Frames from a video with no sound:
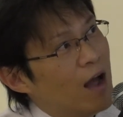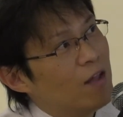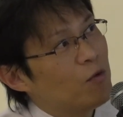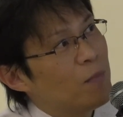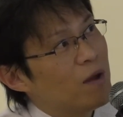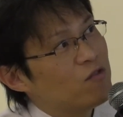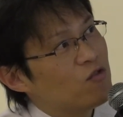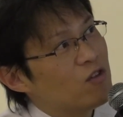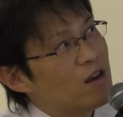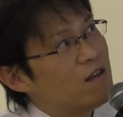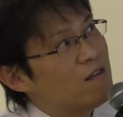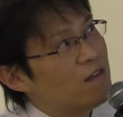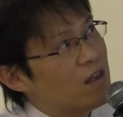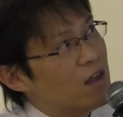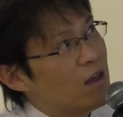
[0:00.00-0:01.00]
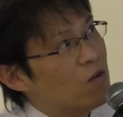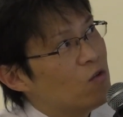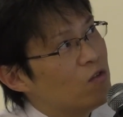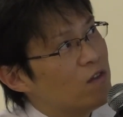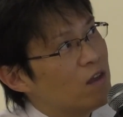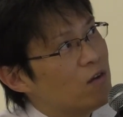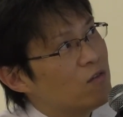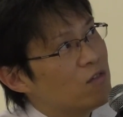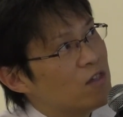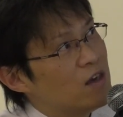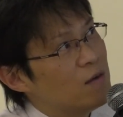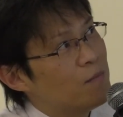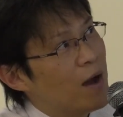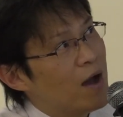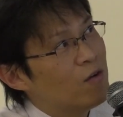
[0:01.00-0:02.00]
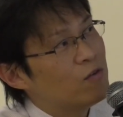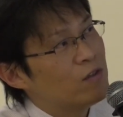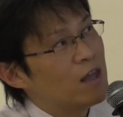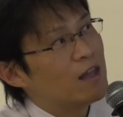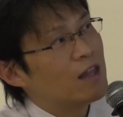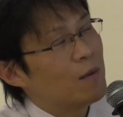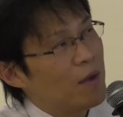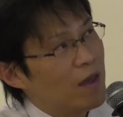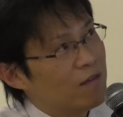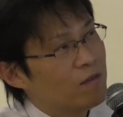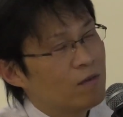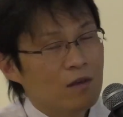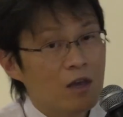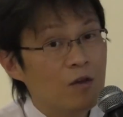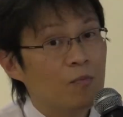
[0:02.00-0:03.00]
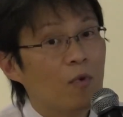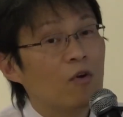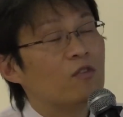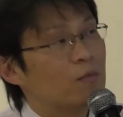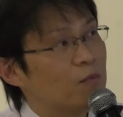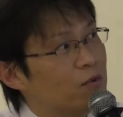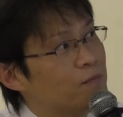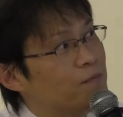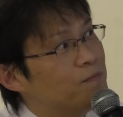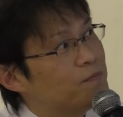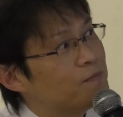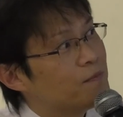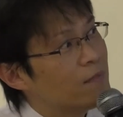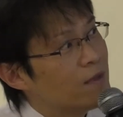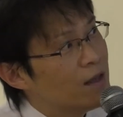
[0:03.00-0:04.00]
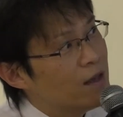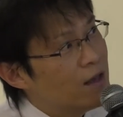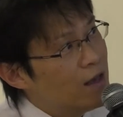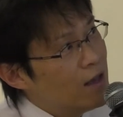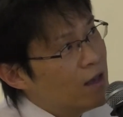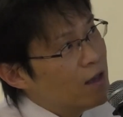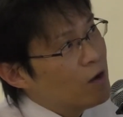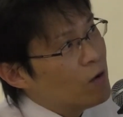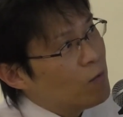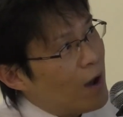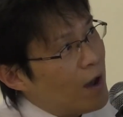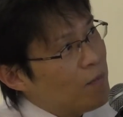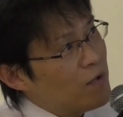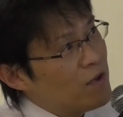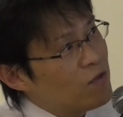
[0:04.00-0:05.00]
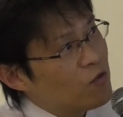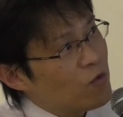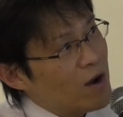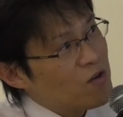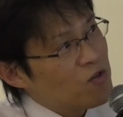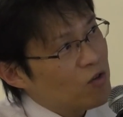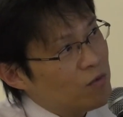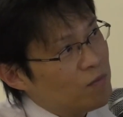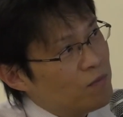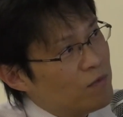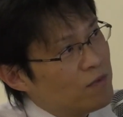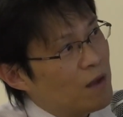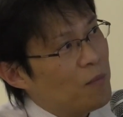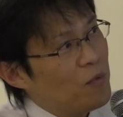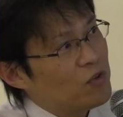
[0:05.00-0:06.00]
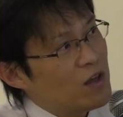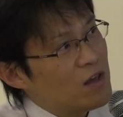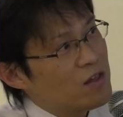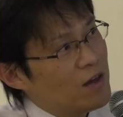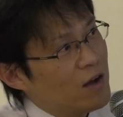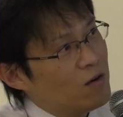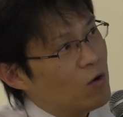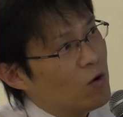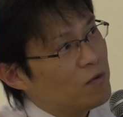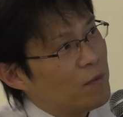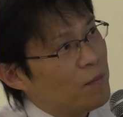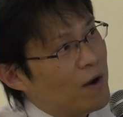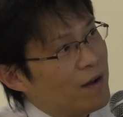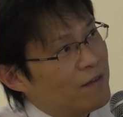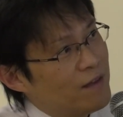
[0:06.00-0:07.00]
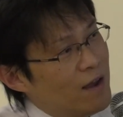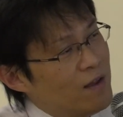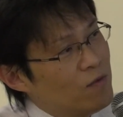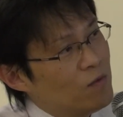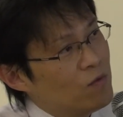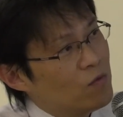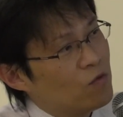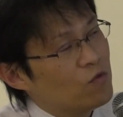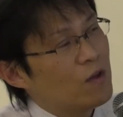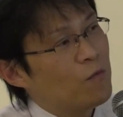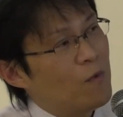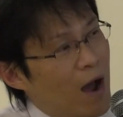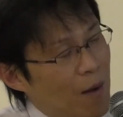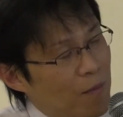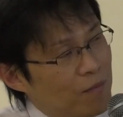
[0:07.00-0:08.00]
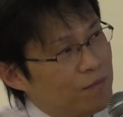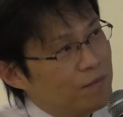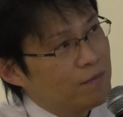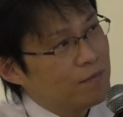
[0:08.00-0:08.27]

and pathogenicity using gene bank database, if possible. 5. Instruction the potential of the parasite to the farm.